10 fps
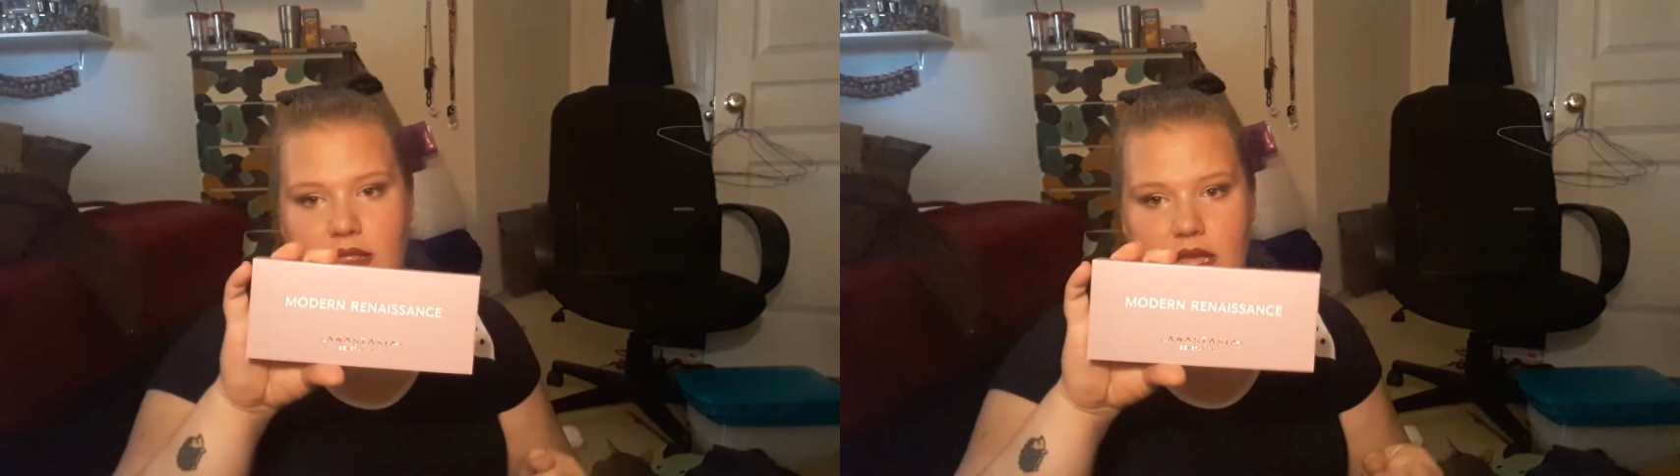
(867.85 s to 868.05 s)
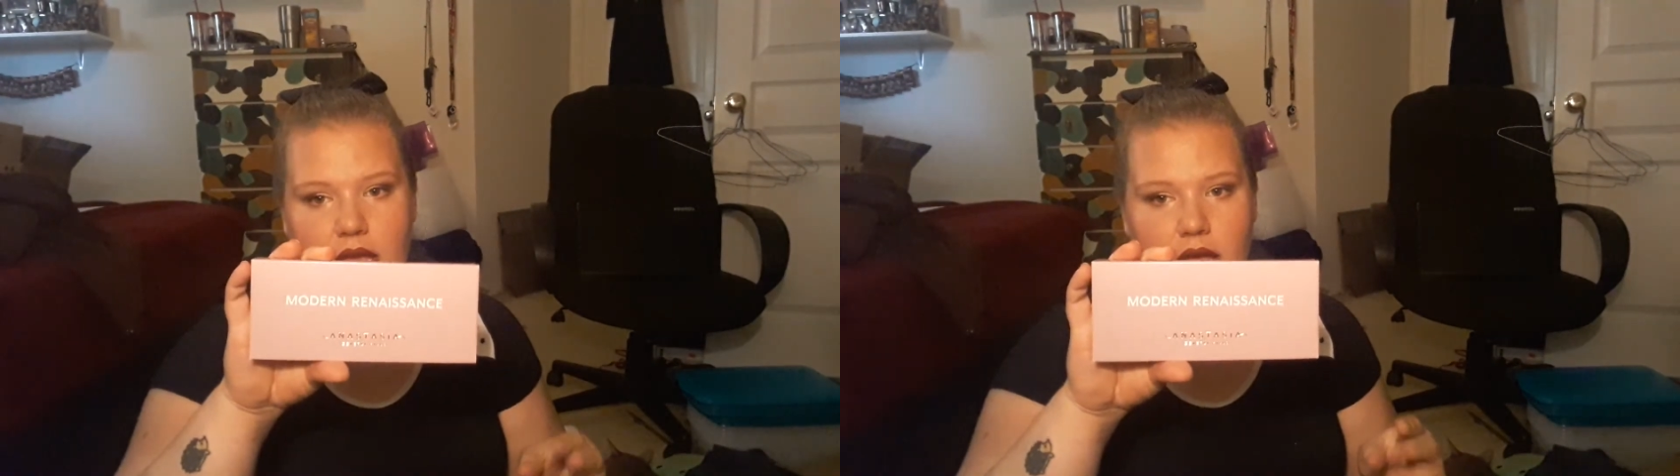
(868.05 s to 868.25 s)

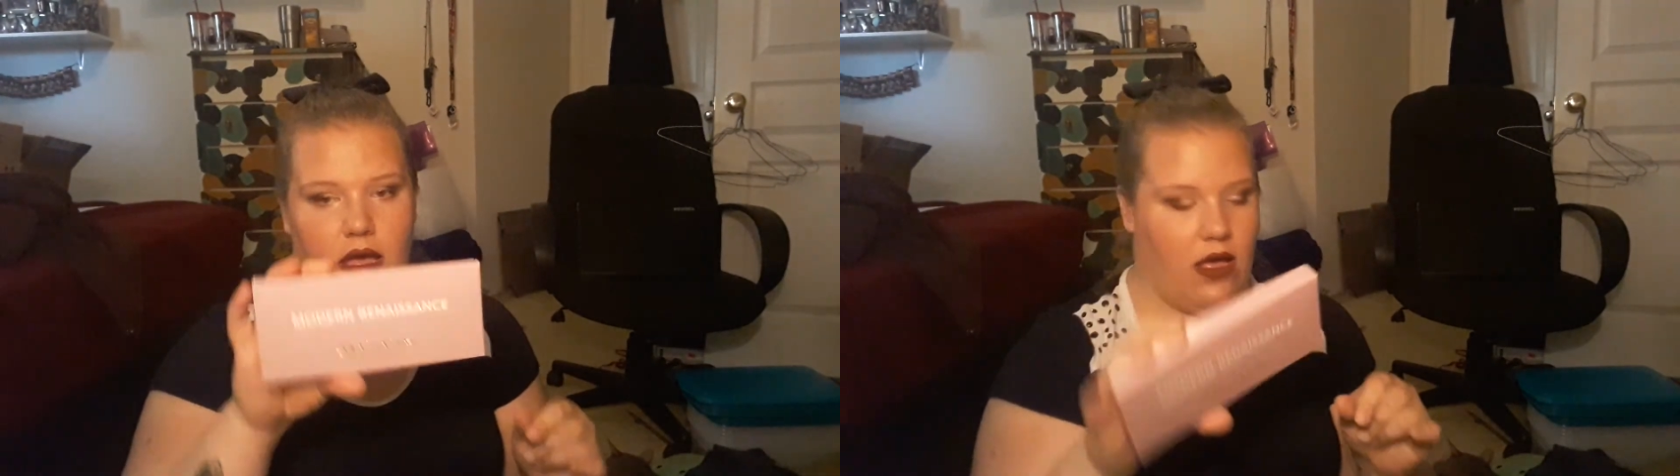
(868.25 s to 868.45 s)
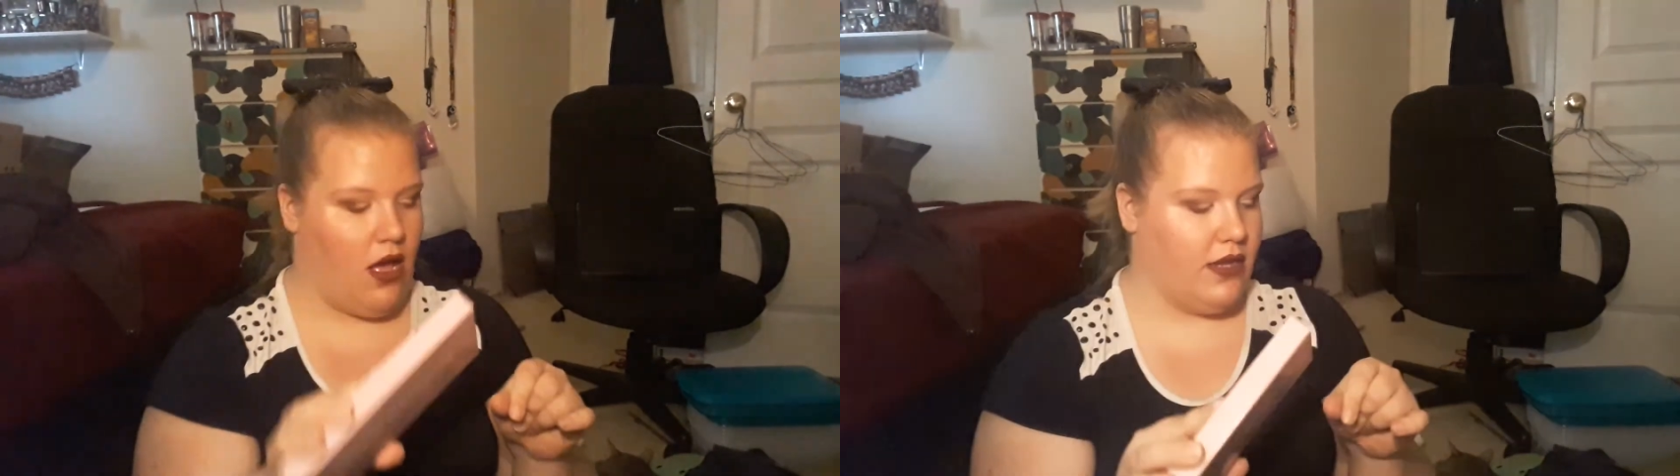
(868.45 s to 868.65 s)

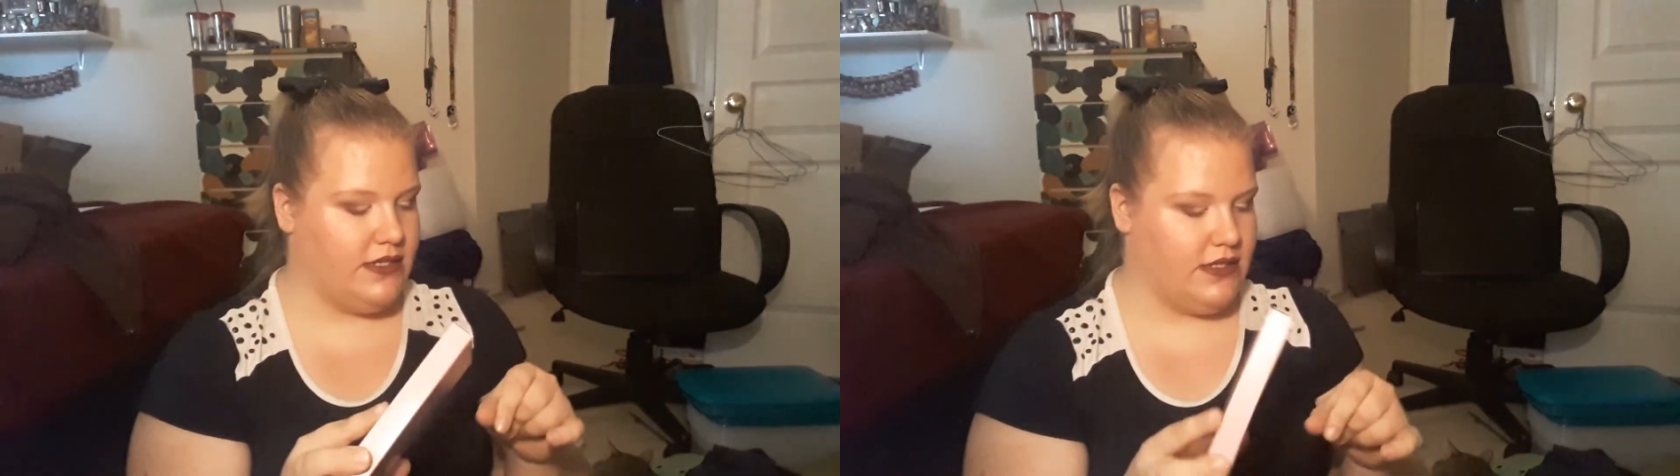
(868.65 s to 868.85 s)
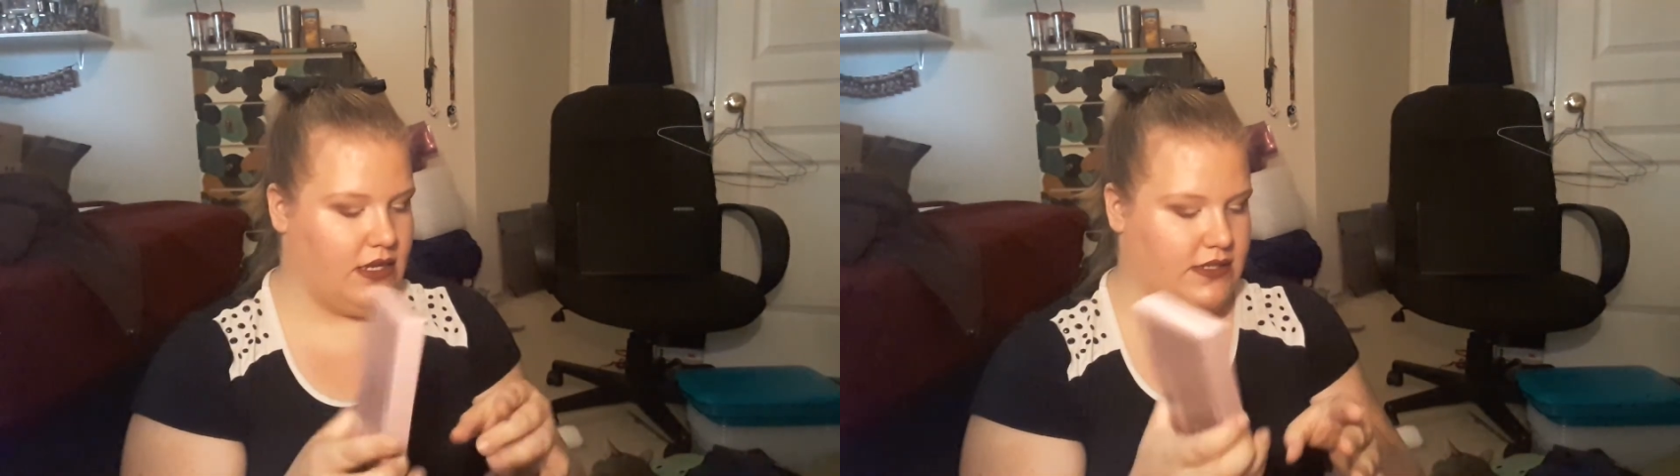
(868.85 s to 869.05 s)
the
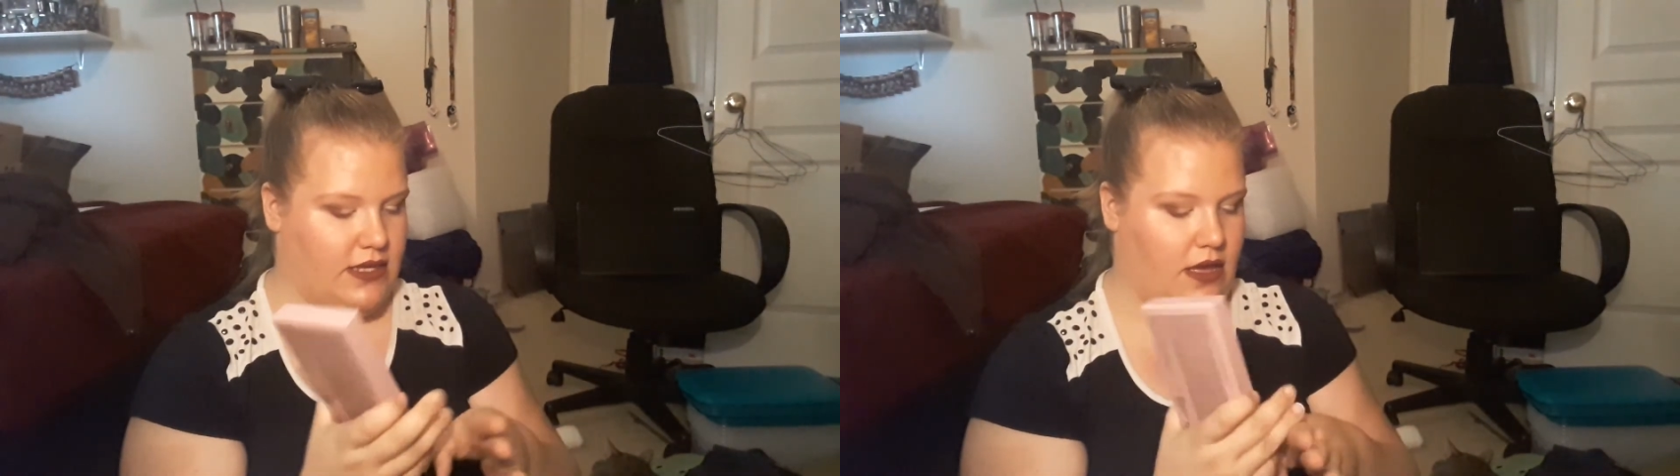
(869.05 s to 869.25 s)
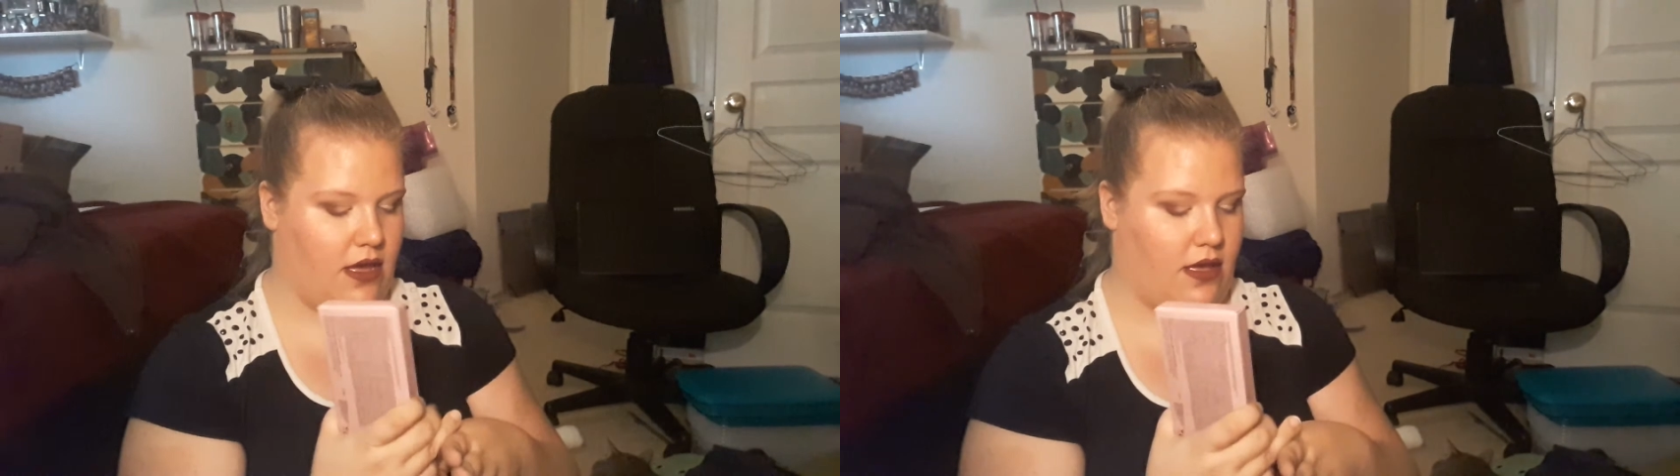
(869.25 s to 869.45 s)

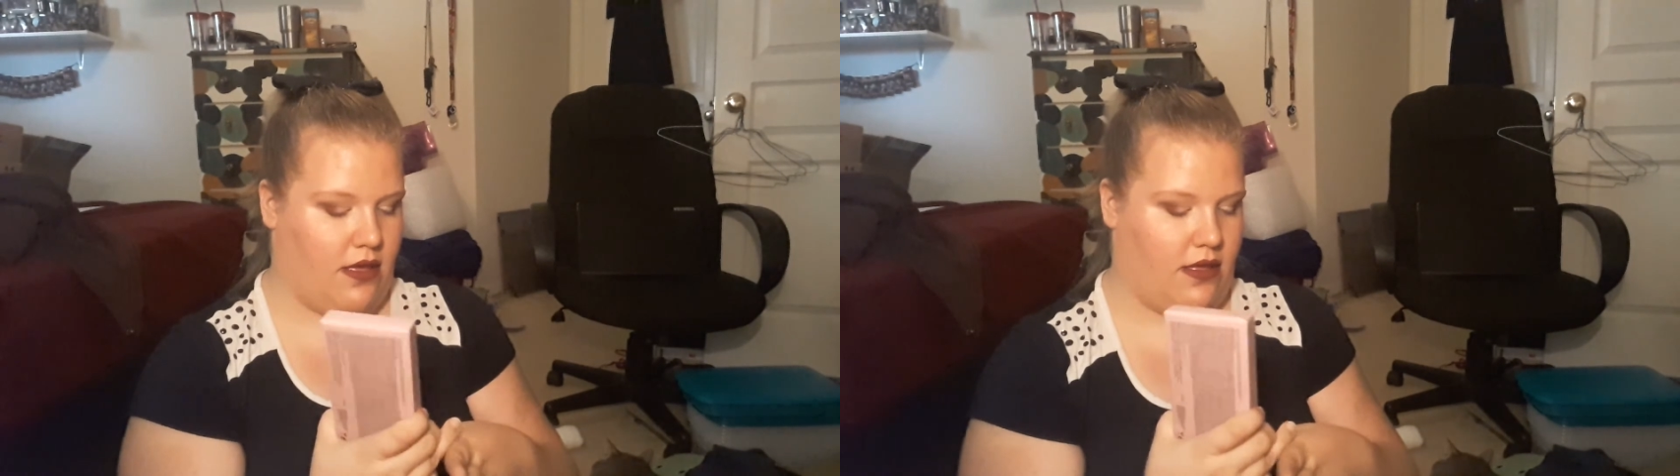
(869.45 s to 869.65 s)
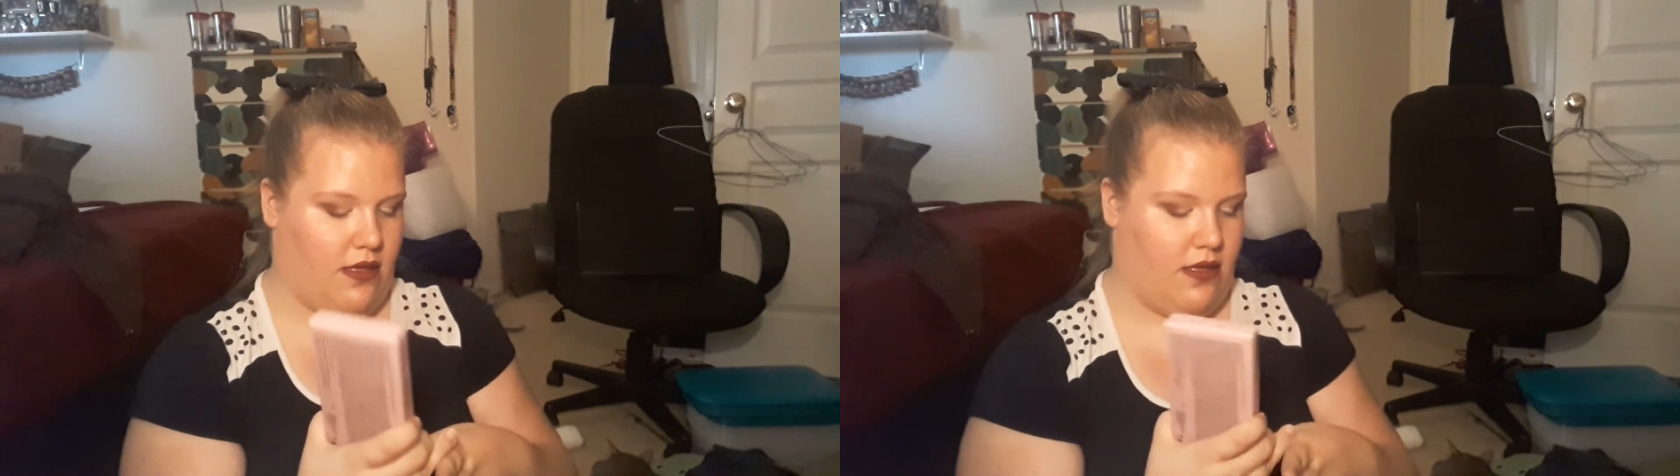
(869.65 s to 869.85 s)
Anastasia